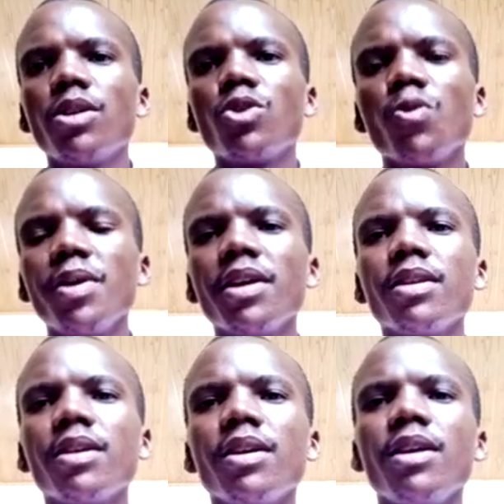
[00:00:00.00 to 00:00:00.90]
To
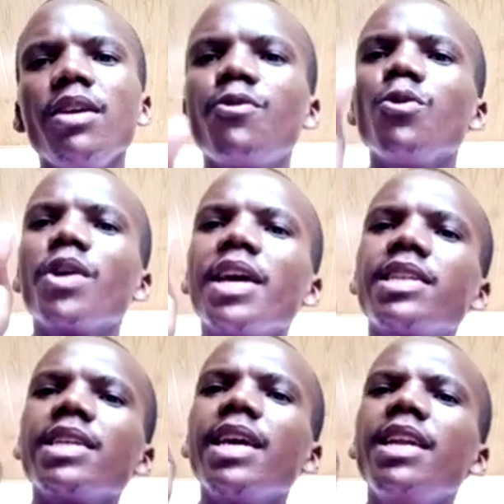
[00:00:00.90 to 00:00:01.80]
mean, if you
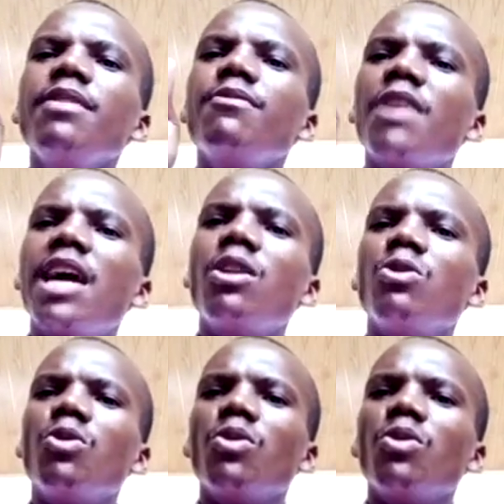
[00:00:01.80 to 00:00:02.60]
get any value